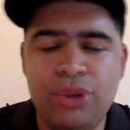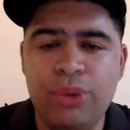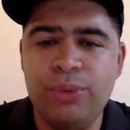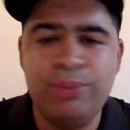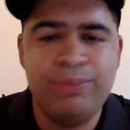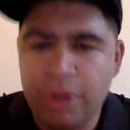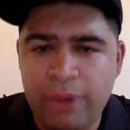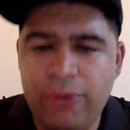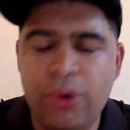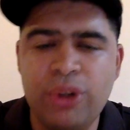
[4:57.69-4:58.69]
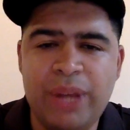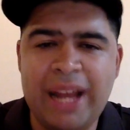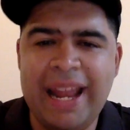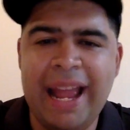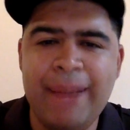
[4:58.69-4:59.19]
So, of course, we
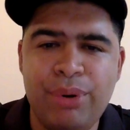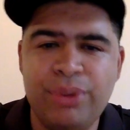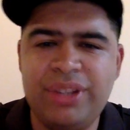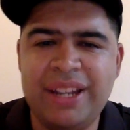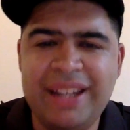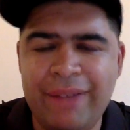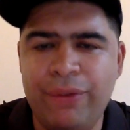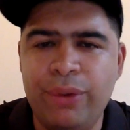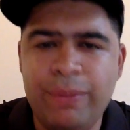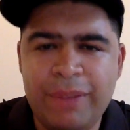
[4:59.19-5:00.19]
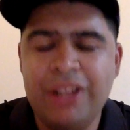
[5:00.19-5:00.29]
got Ambrose and Neville.